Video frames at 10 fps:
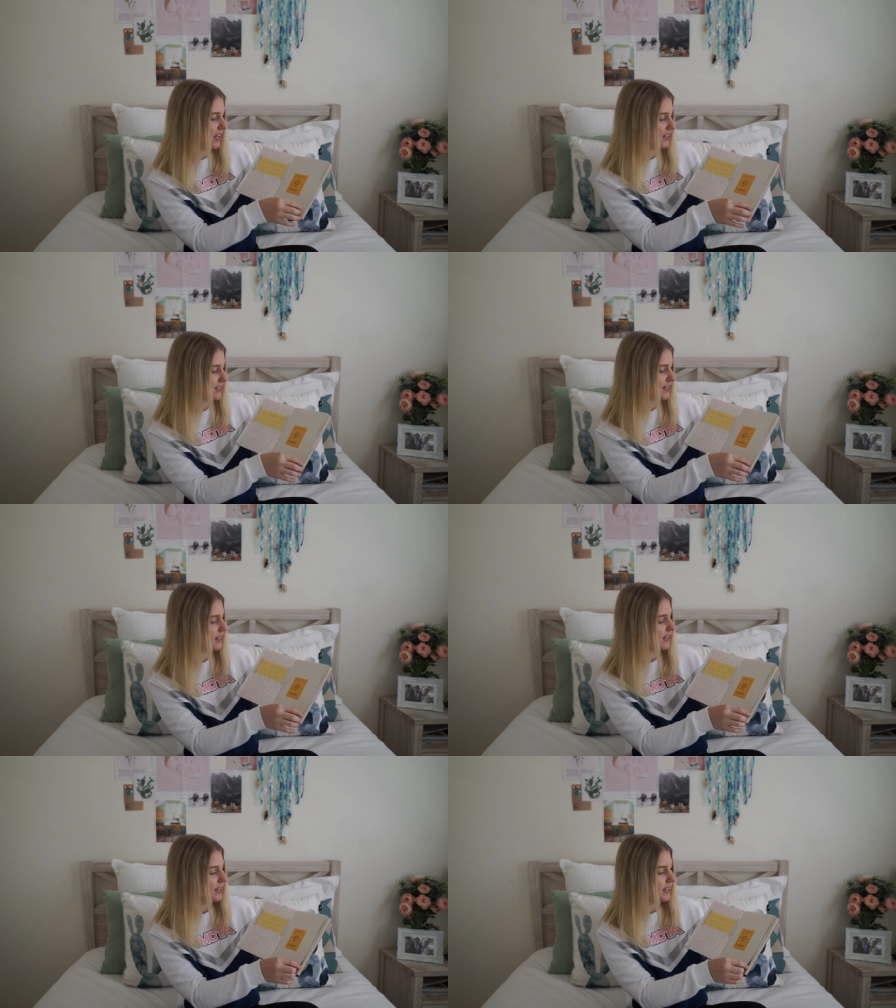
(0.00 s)
it.
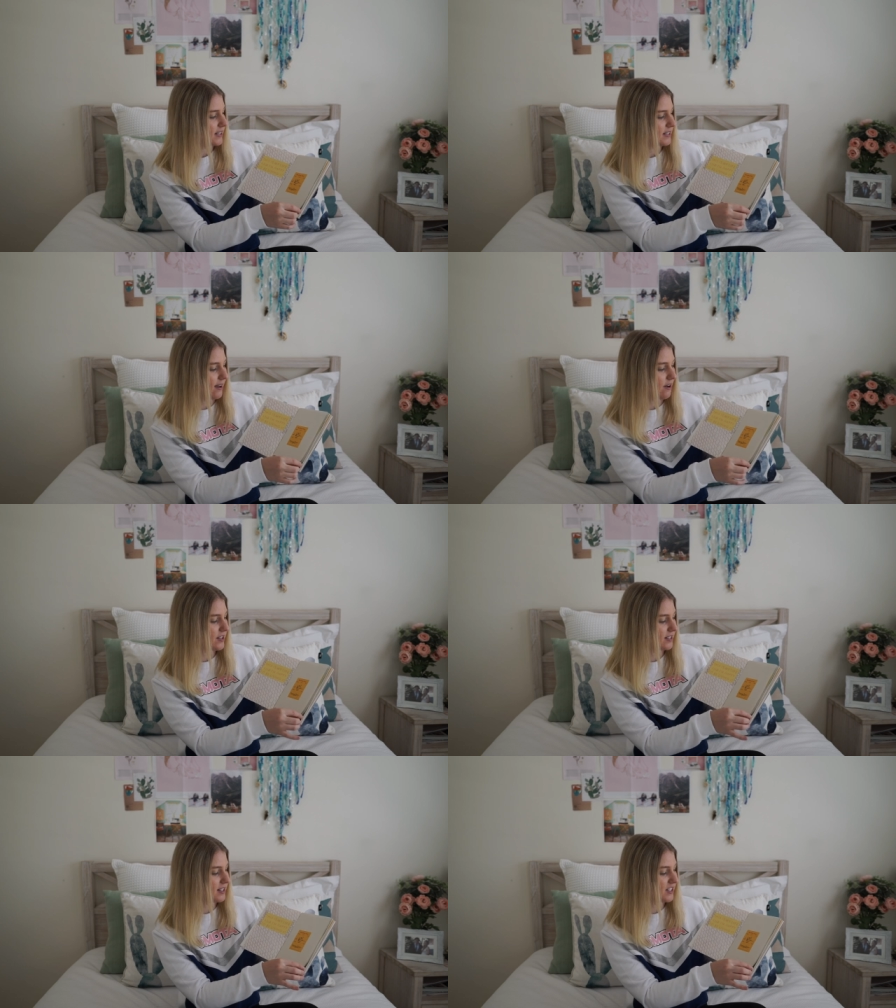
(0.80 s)
So
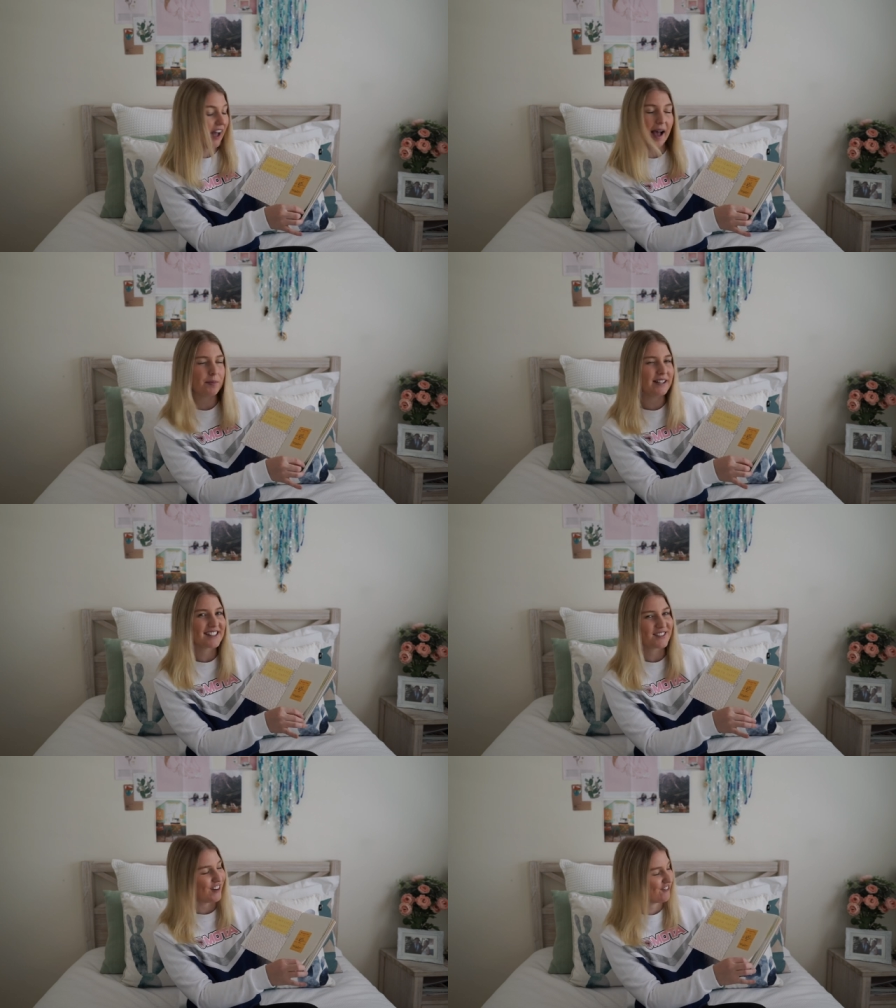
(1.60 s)
there's lots of
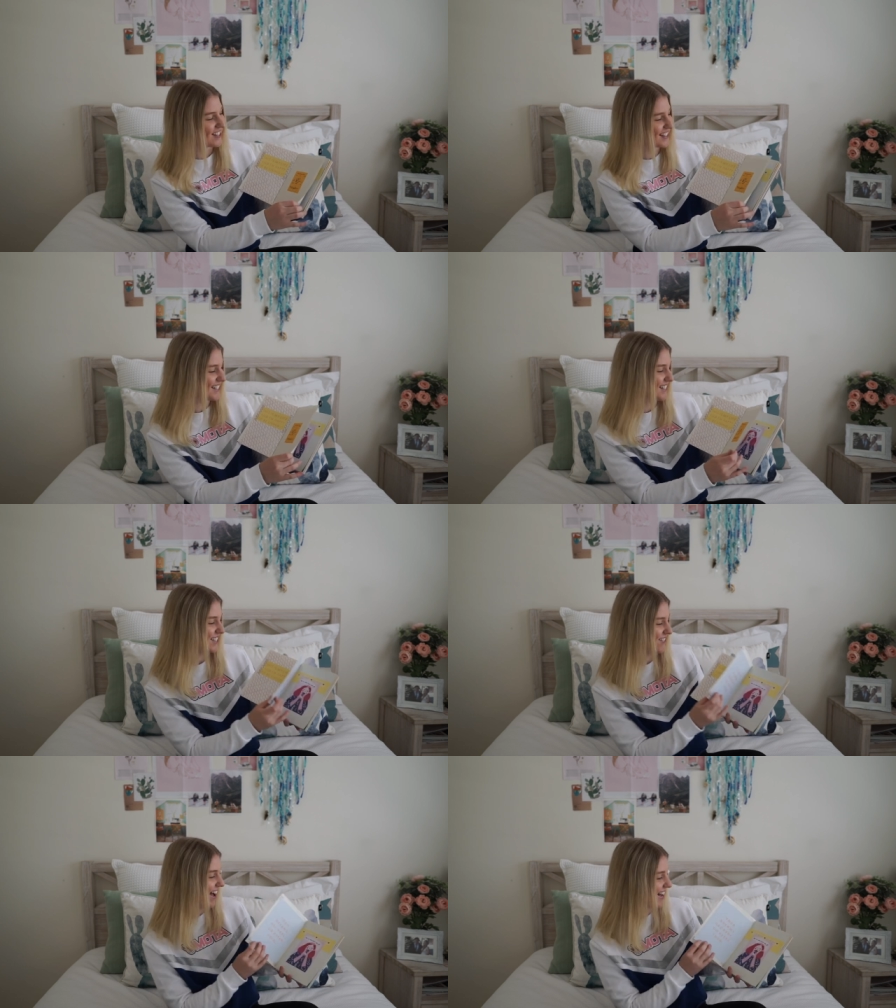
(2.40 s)
happiness references
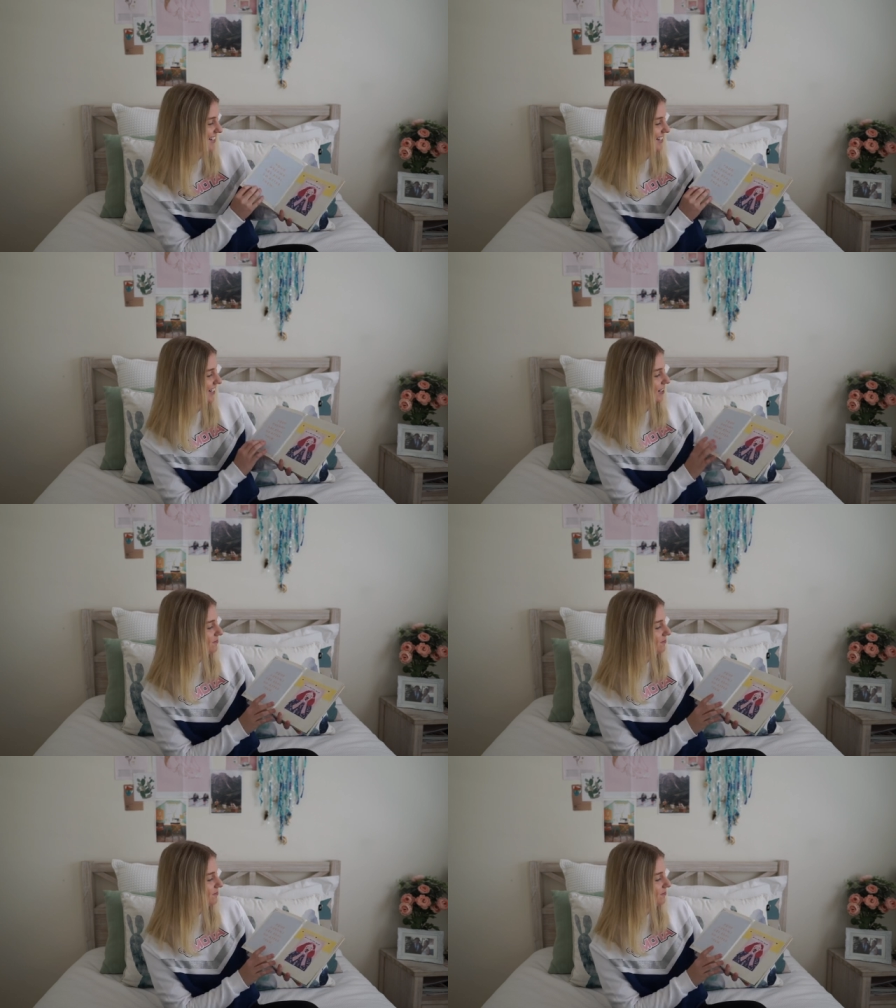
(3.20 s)
throughout.